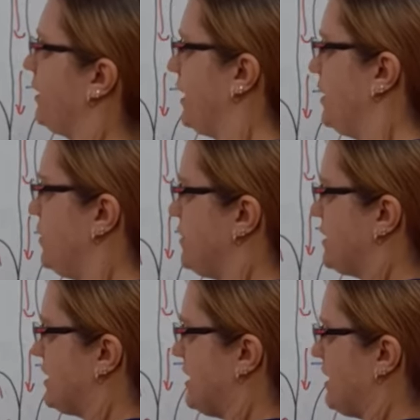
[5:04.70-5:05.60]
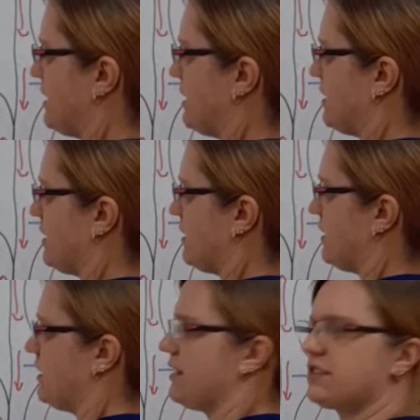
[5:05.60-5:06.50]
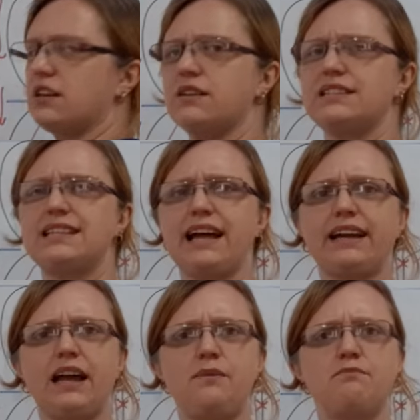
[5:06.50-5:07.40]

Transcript: Can you see? So it's like a